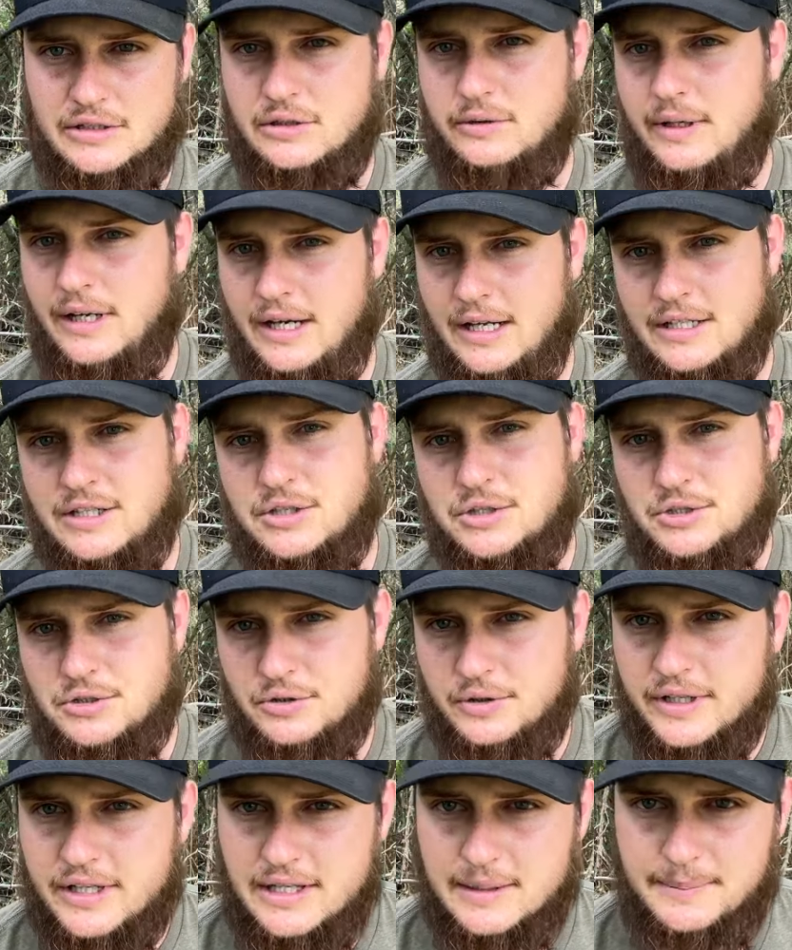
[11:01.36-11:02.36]
to an
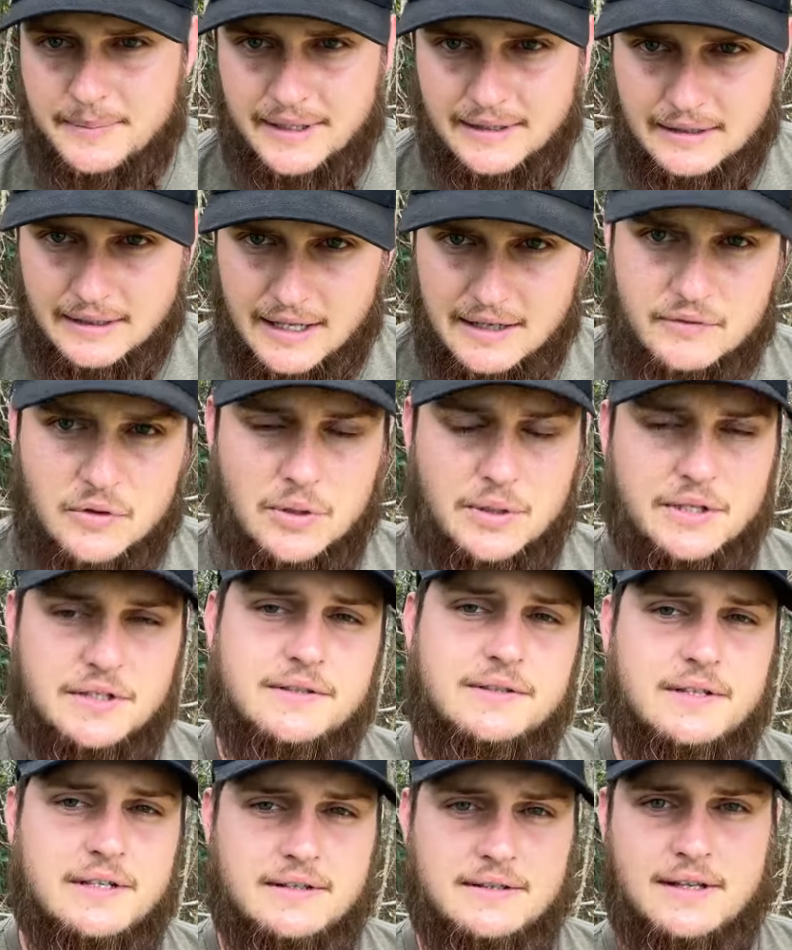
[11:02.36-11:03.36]
extreme level this
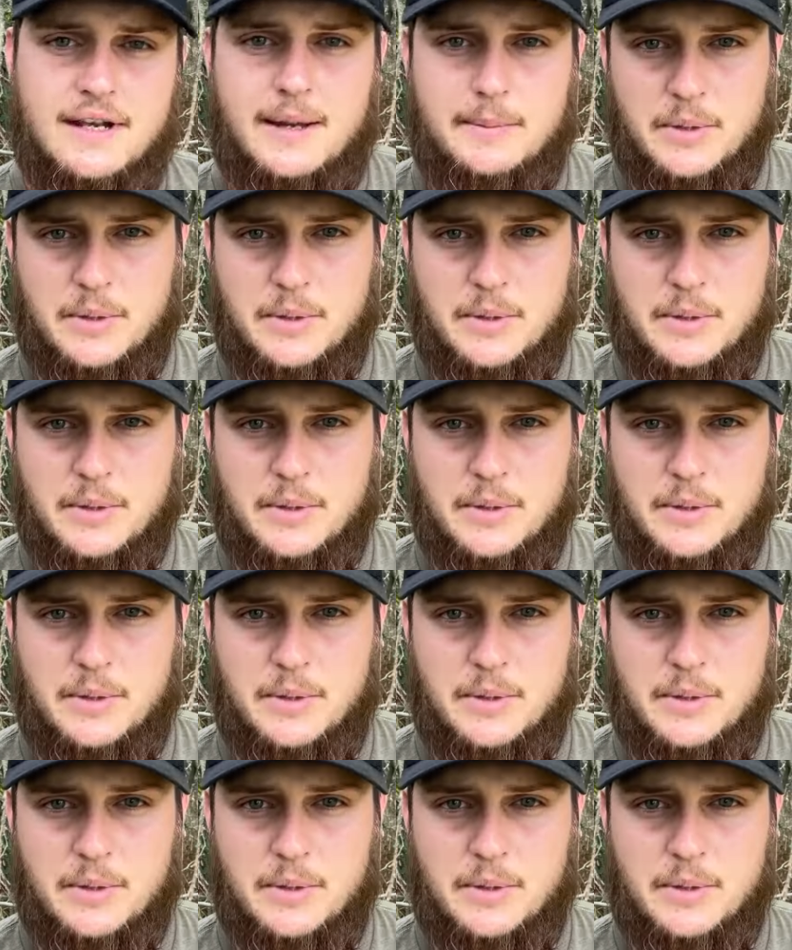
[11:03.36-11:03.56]
season.